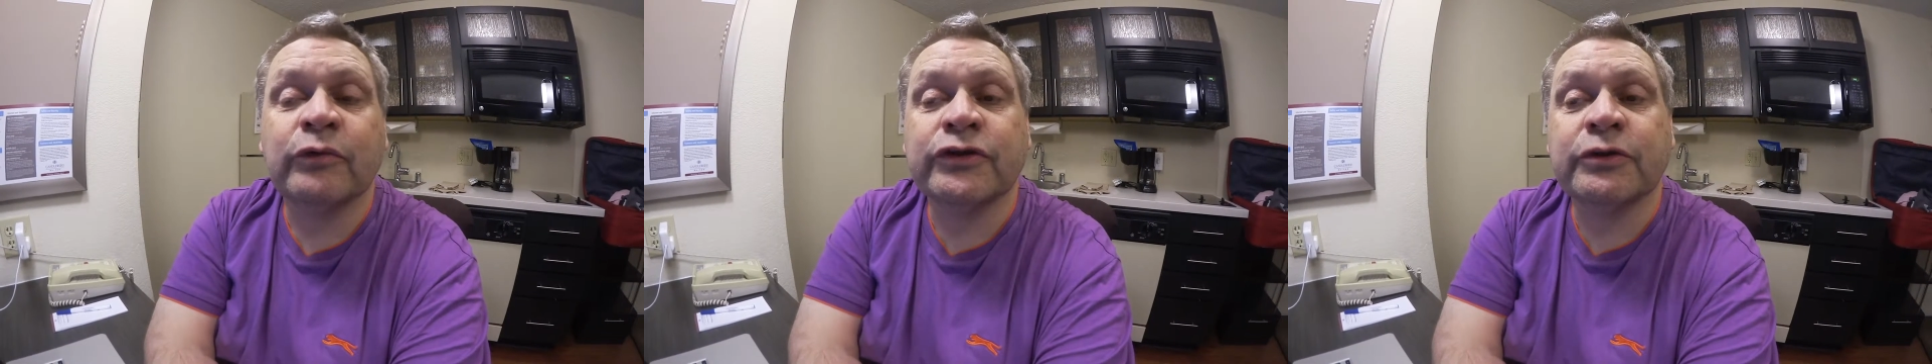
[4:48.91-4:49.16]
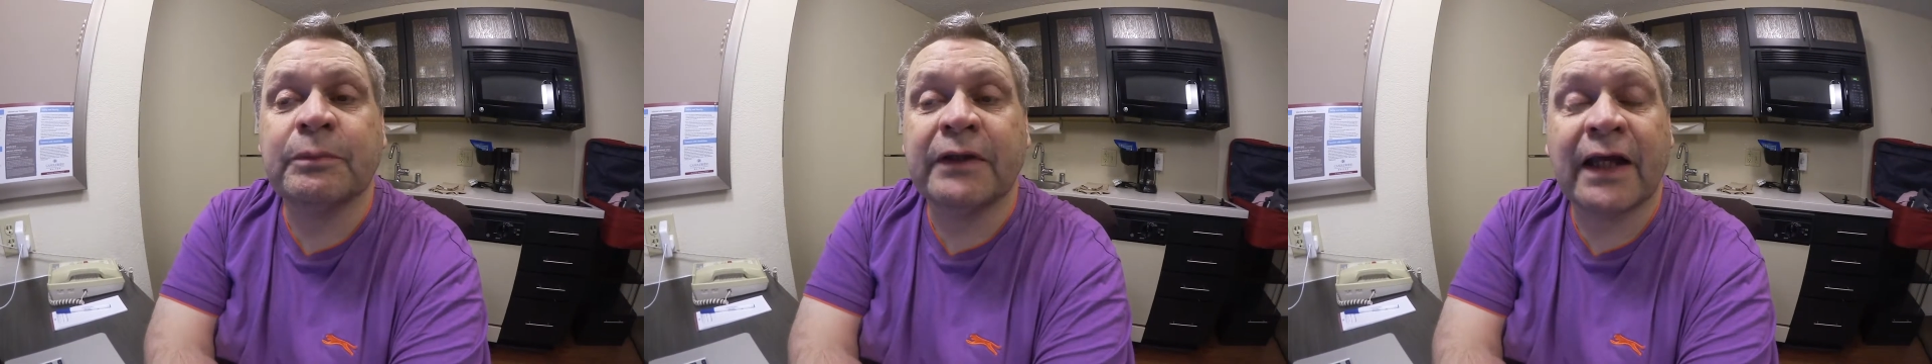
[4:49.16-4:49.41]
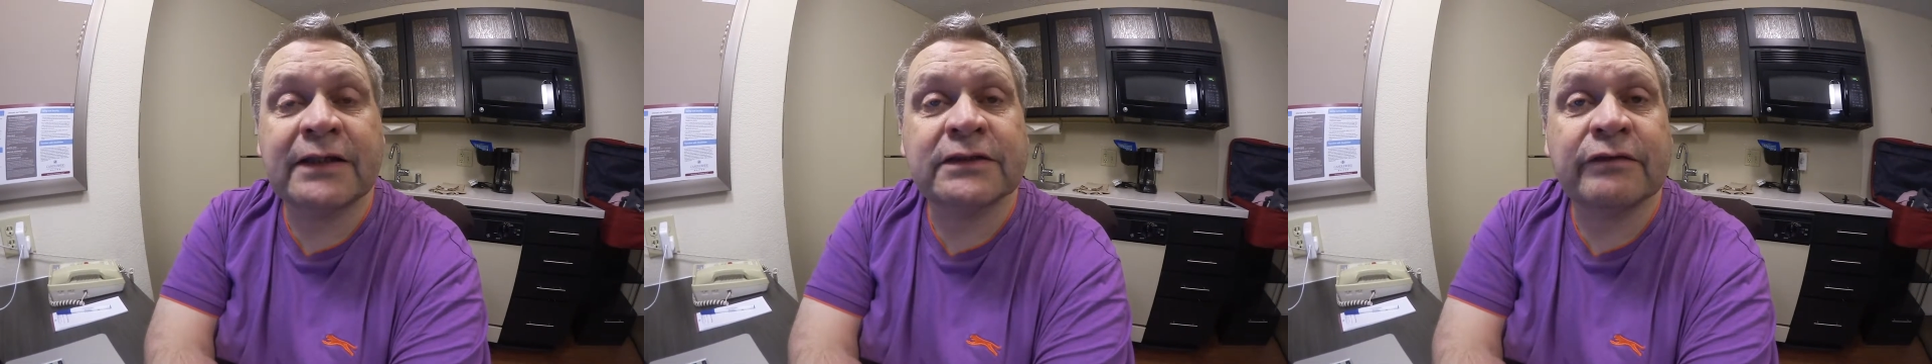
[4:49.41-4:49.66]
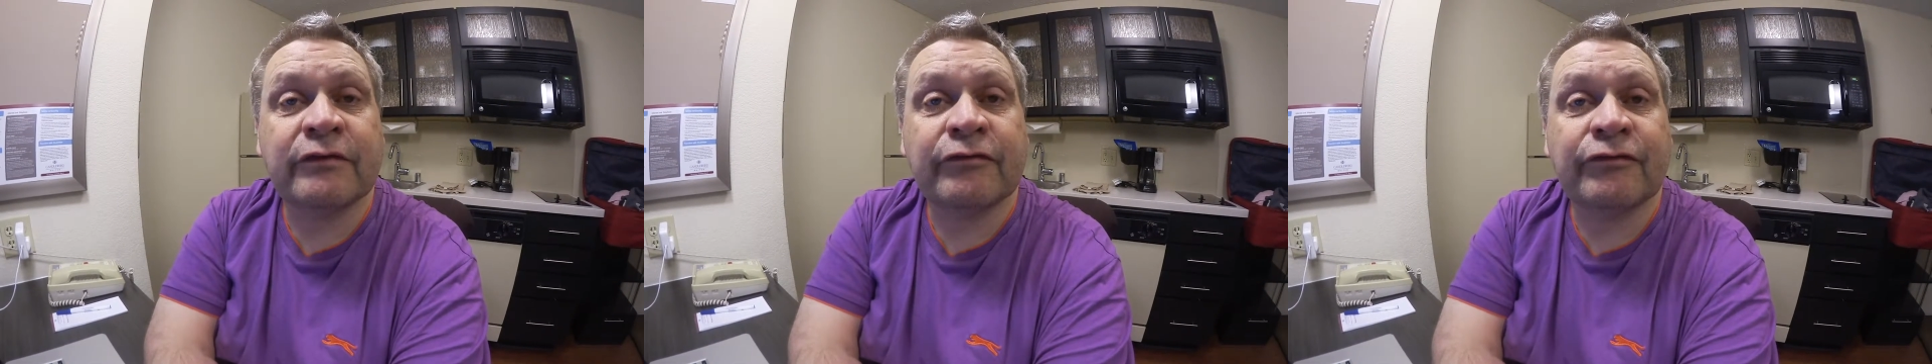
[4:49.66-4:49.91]
We should be
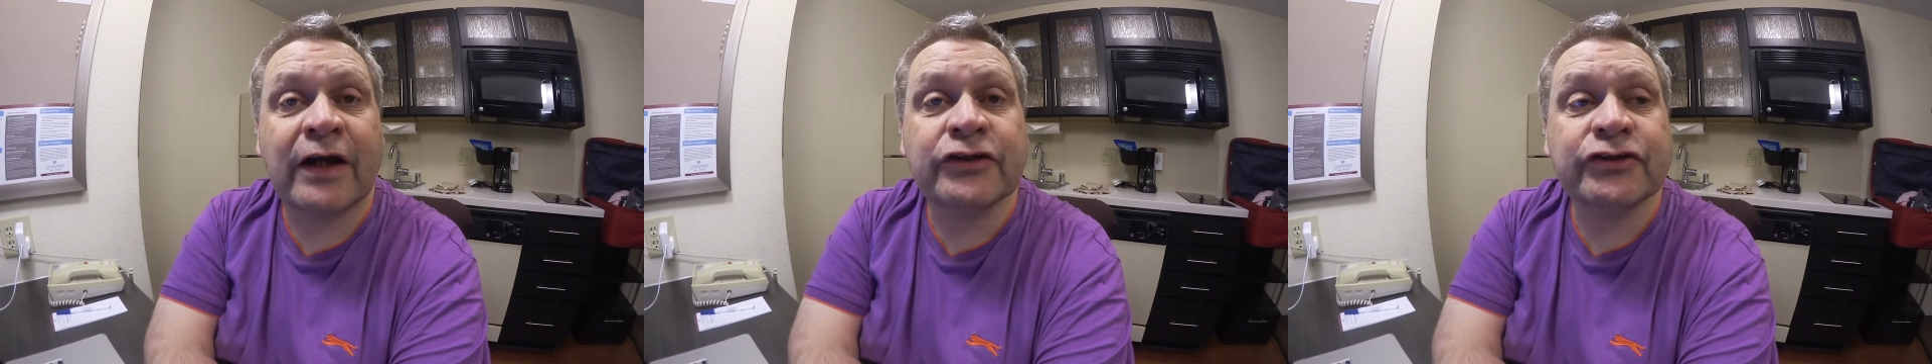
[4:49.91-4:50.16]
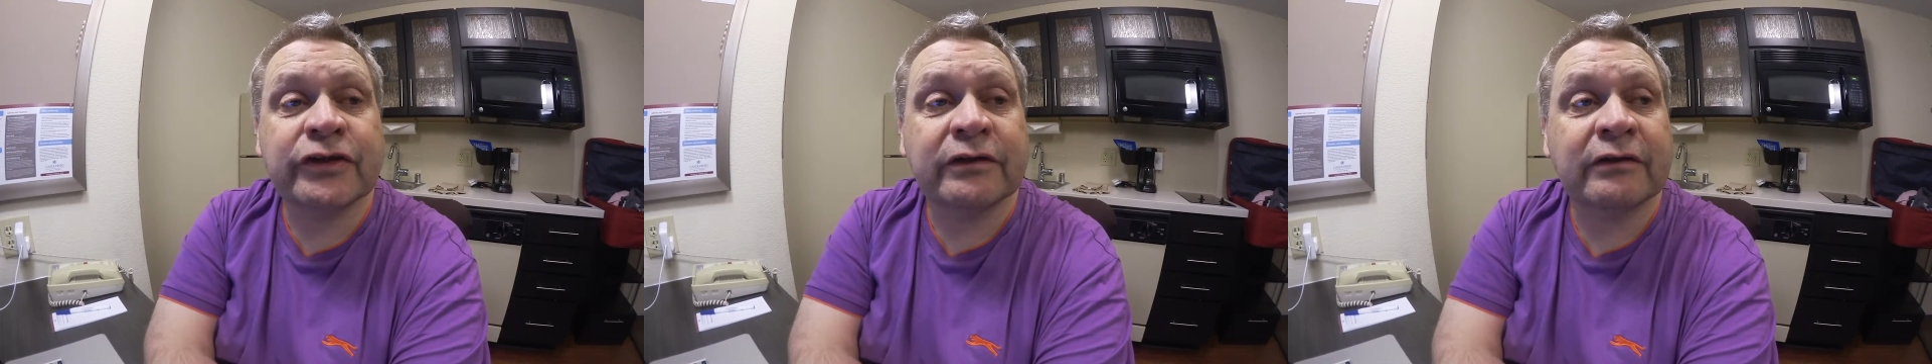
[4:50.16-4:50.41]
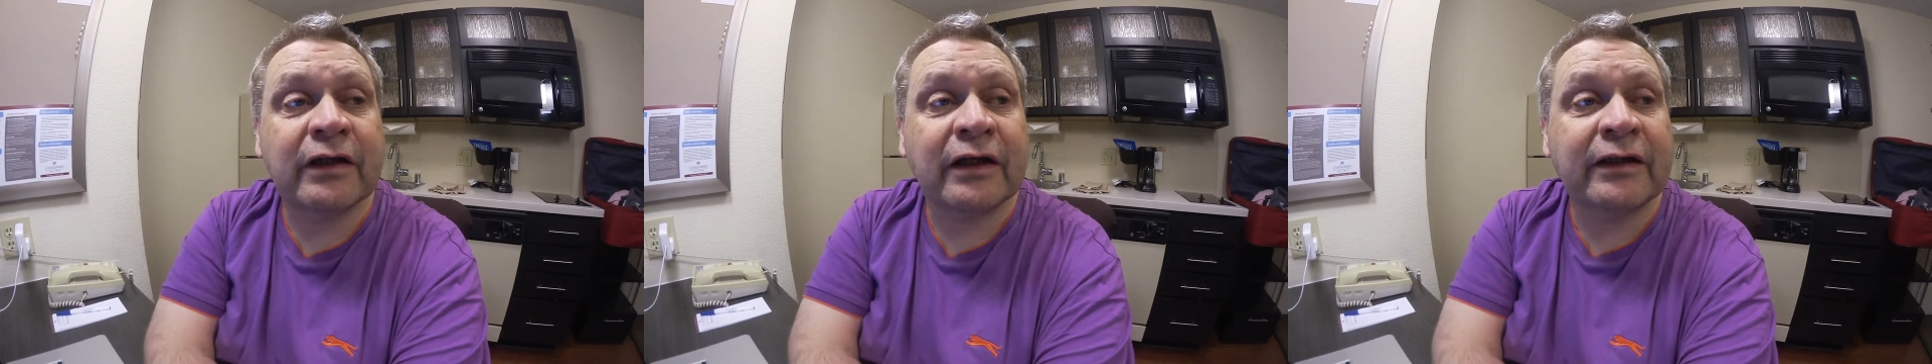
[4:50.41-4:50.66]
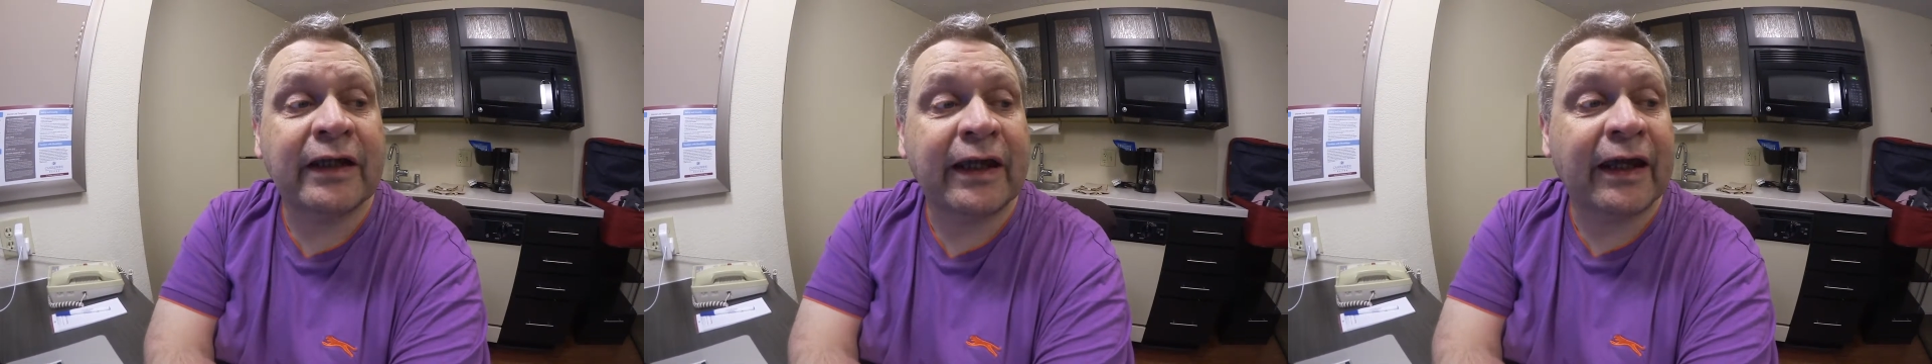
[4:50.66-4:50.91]
nicely refreshed
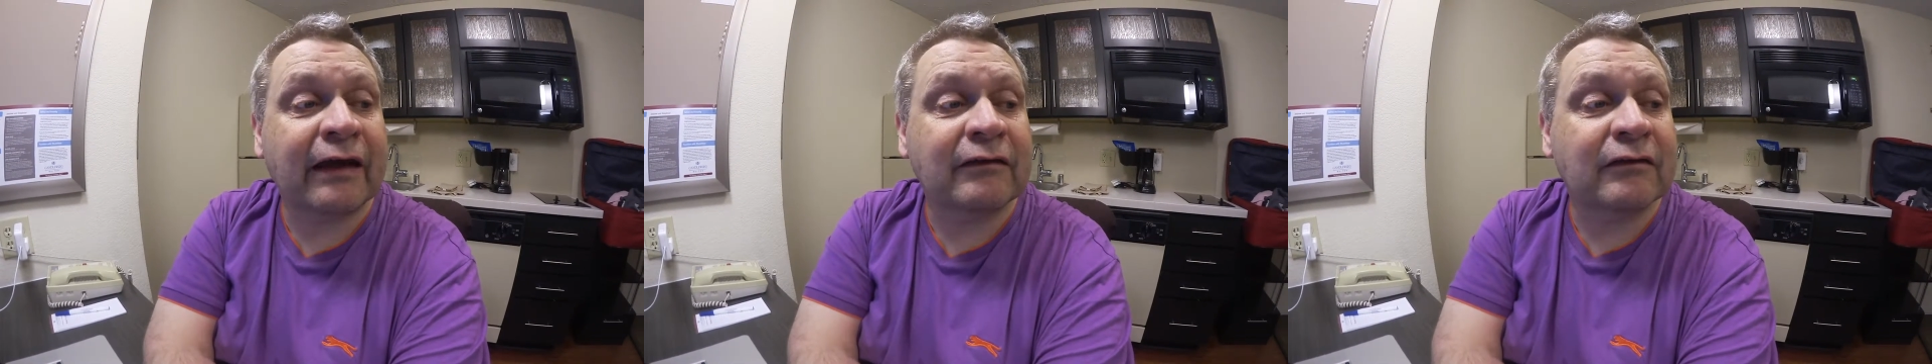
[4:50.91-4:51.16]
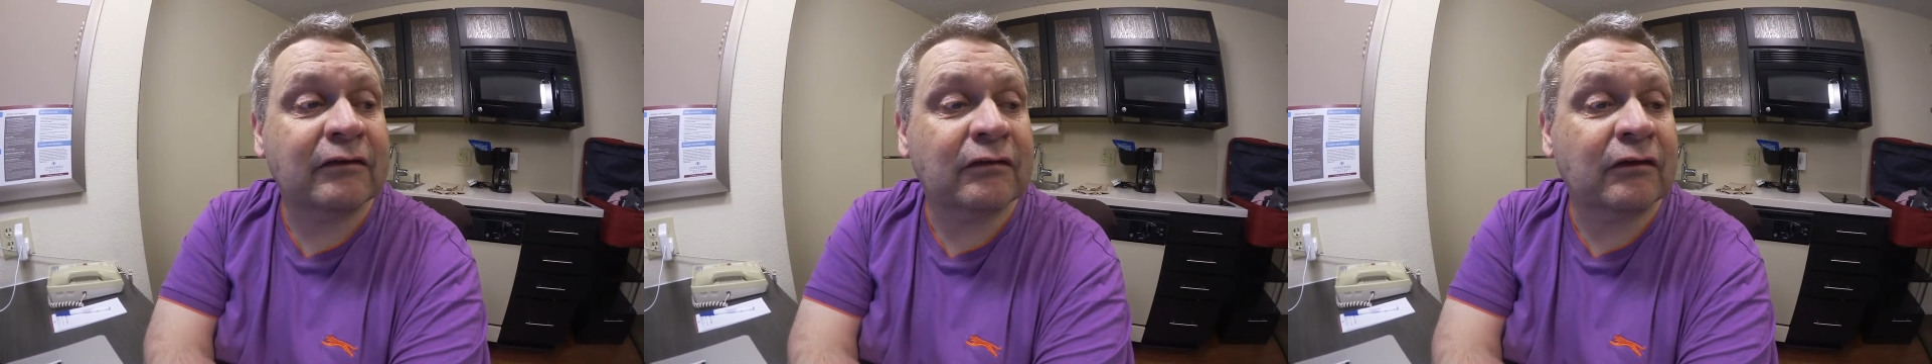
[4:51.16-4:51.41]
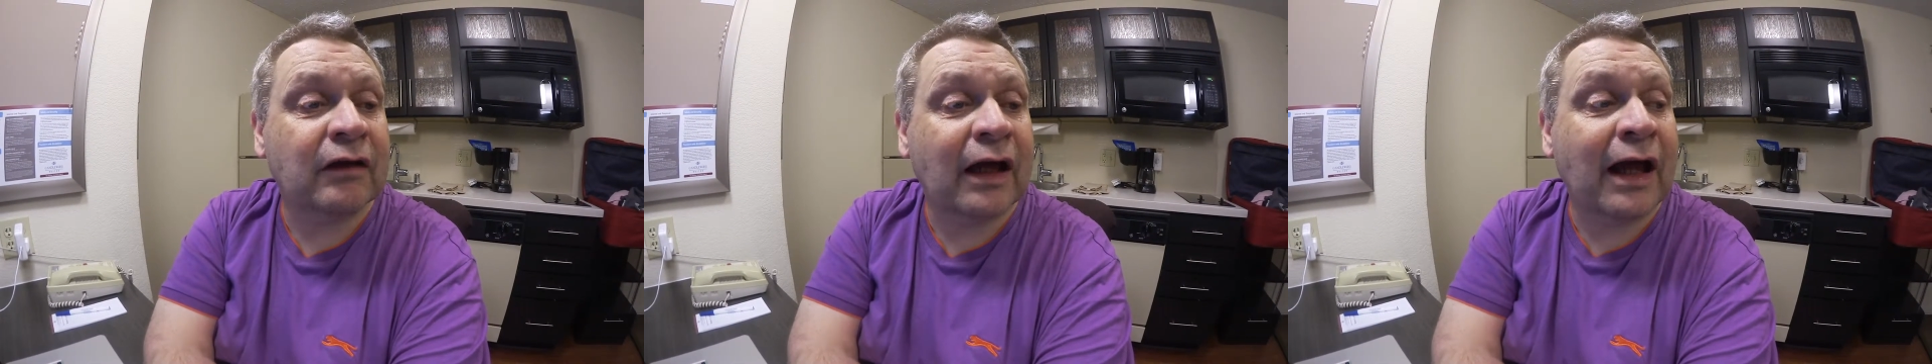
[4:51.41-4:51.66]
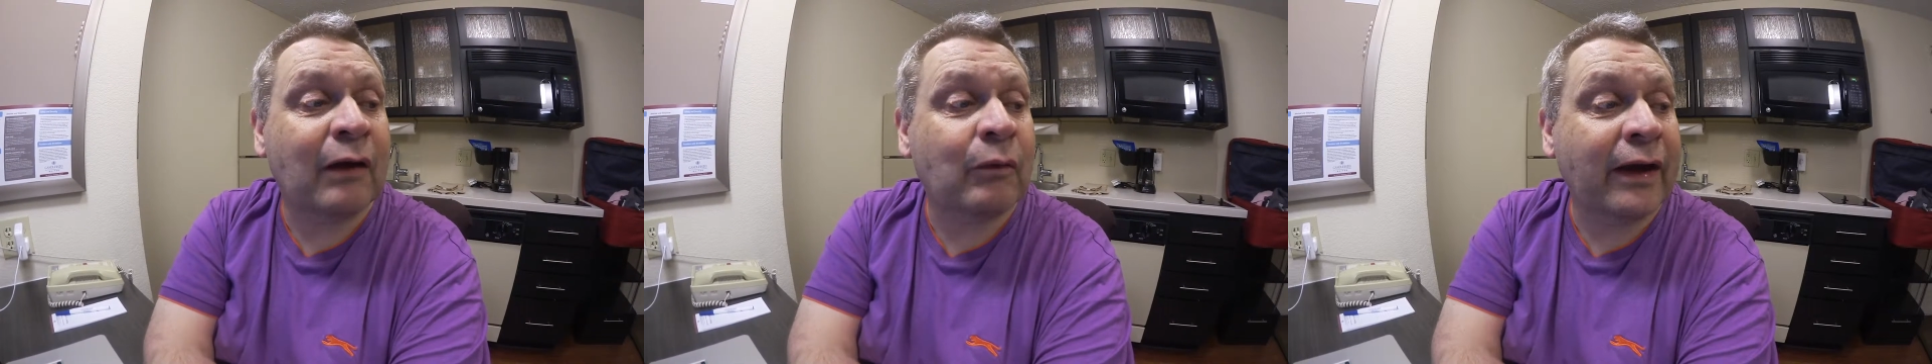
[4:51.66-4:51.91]
and hit
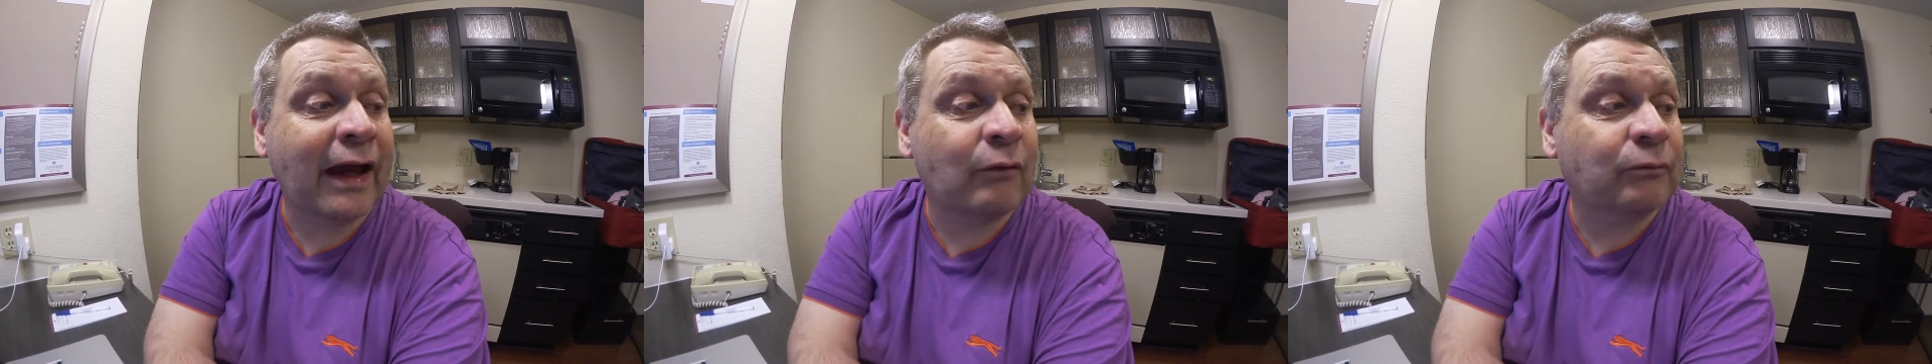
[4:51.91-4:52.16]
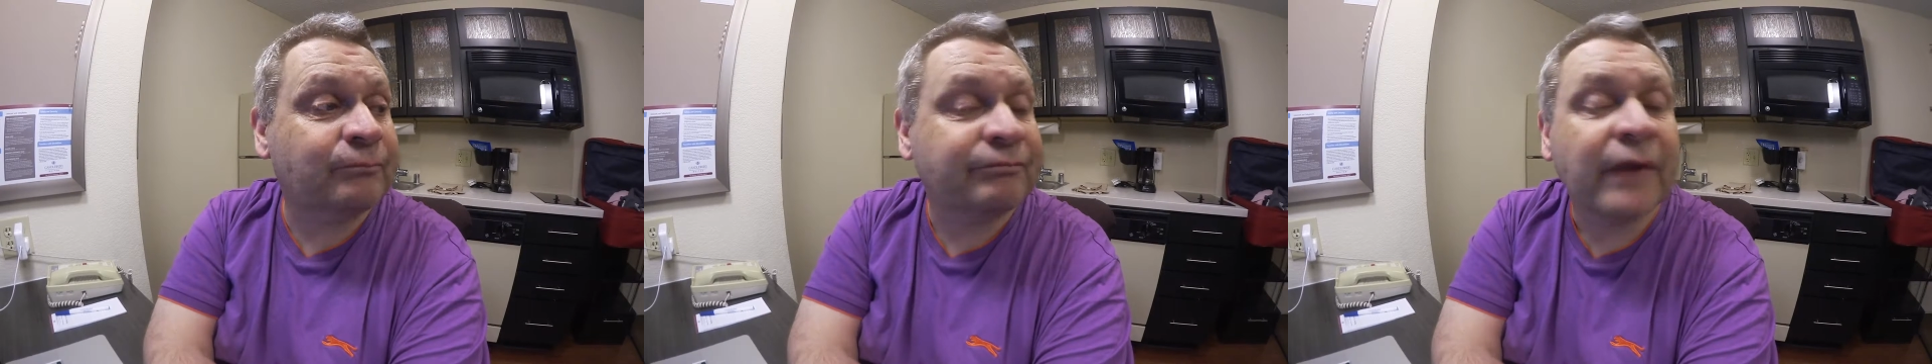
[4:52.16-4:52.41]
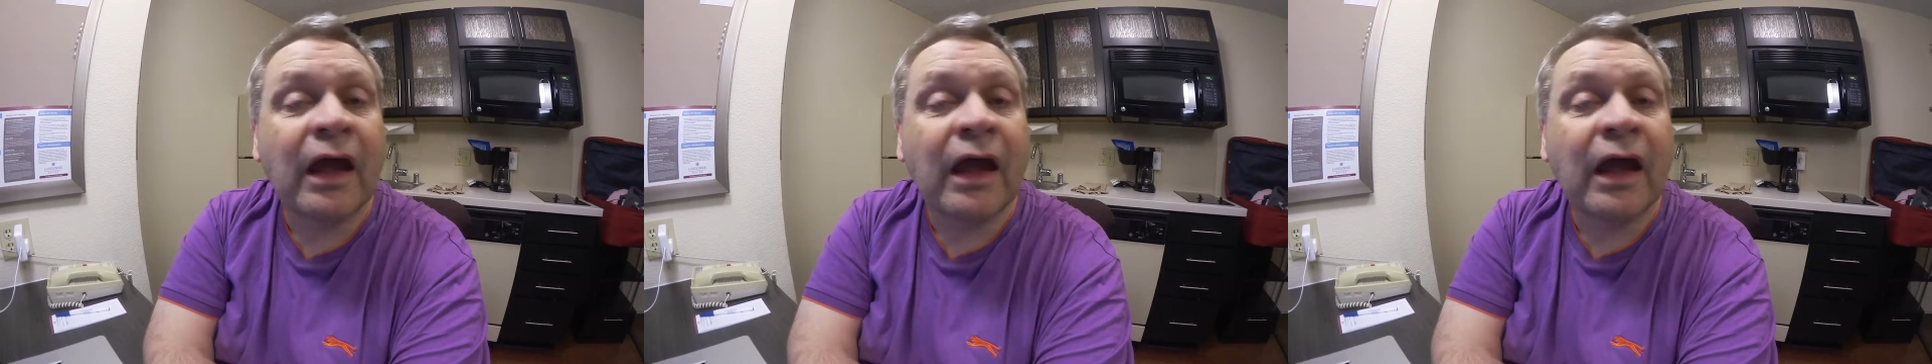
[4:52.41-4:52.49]
our way out.